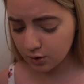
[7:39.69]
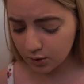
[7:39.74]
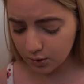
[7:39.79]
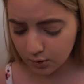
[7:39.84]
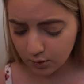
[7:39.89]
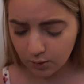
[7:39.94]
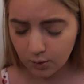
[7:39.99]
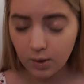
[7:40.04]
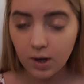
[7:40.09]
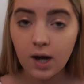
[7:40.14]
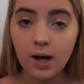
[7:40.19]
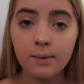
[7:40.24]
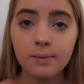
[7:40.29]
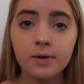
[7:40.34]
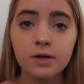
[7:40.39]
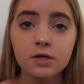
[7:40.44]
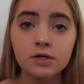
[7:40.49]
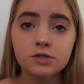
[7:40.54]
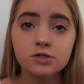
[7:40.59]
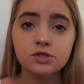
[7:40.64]
So
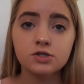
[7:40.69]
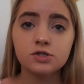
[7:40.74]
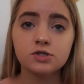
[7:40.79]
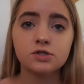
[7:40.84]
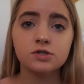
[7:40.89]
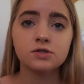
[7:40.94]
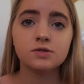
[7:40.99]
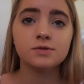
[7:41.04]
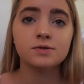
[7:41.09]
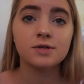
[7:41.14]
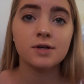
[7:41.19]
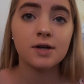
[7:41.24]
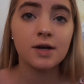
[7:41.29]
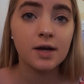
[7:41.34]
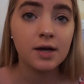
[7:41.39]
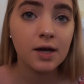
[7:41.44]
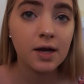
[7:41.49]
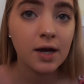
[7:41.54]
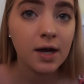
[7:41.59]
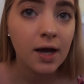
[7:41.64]
I'm gonna
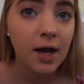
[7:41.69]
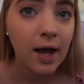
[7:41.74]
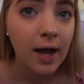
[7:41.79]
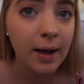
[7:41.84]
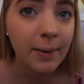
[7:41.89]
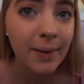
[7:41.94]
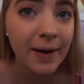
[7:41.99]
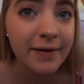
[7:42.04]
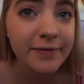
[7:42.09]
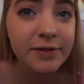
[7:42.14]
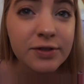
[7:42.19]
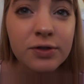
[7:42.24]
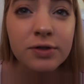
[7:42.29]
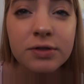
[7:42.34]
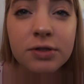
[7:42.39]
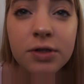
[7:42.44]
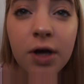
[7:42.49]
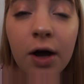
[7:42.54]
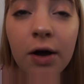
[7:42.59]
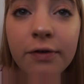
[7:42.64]
I might have
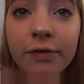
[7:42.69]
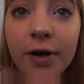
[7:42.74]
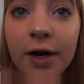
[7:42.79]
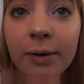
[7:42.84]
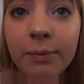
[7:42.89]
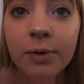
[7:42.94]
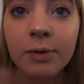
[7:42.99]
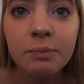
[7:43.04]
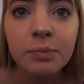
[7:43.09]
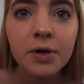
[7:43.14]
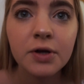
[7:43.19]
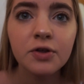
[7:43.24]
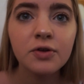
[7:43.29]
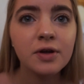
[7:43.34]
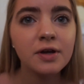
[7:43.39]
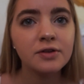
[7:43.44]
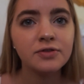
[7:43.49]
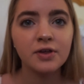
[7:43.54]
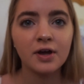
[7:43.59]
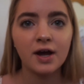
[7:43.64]
to do this off camera,
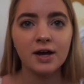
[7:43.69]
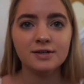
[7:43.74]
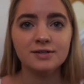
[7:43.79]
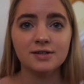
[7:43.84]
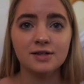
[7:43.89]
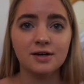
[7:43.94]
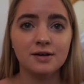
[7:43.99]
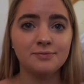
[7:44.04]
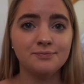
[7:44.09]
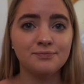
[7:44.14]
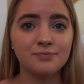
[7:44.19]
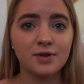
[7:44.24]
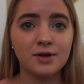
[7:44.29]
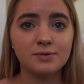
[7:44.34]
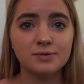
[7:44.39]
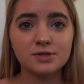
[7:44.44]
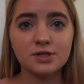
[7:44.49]
but you get the idea.